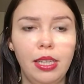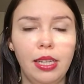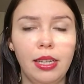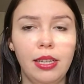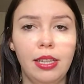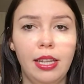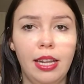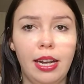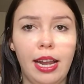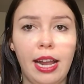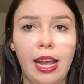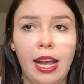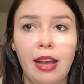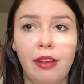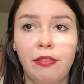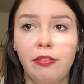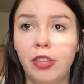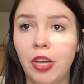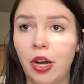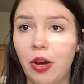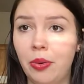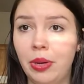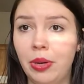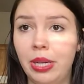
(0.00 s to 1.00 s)
that I have
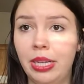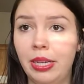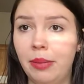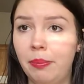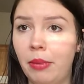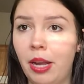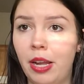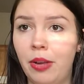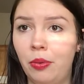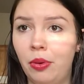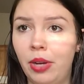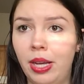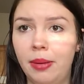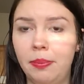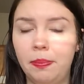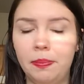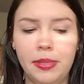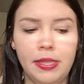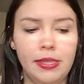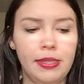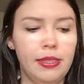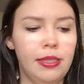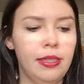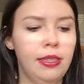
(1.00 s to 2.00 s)
going in my
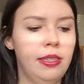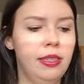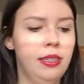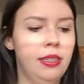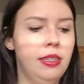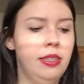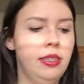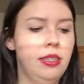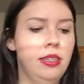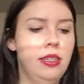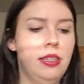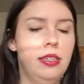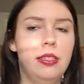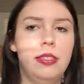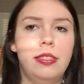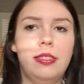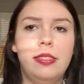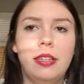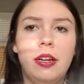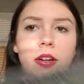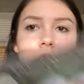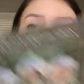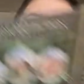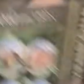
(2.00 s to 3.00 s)
whips.
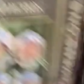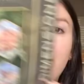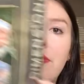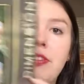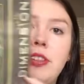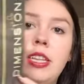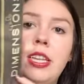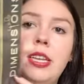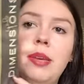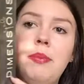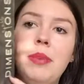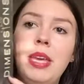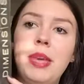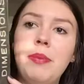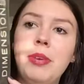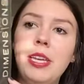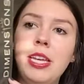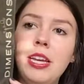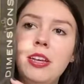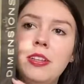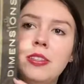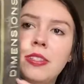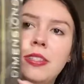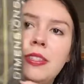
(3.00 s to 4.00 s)
So definitely, maybe
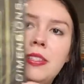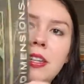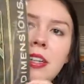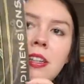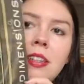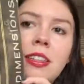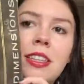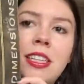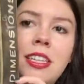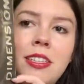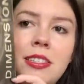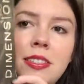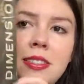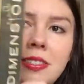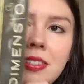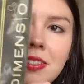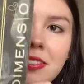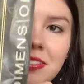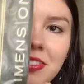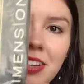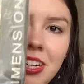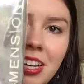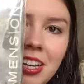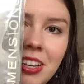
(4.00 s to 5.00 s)
I'll start these
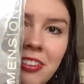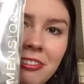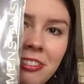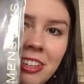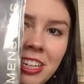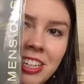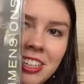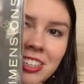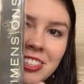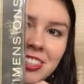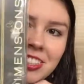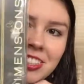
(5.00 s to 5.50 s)
when I finish